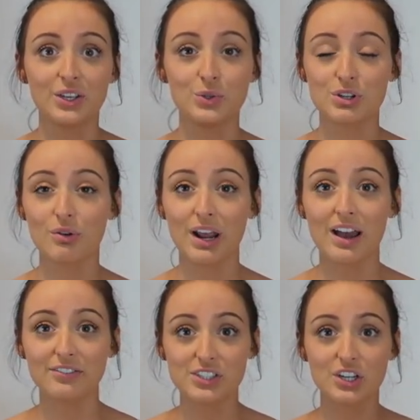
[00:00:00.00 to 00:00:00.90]
You don't
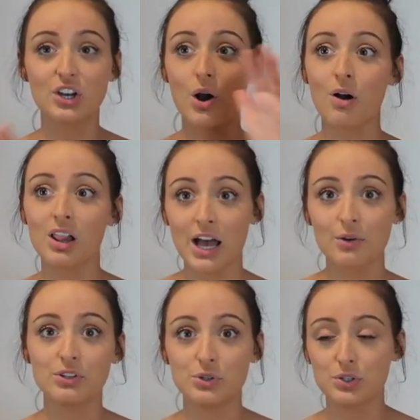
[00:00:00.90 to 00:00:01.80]
have to go all
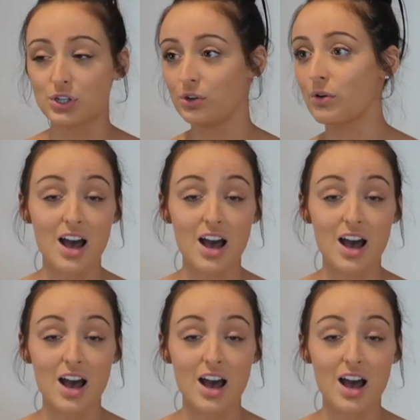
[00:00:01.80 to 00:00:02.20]
out and do two.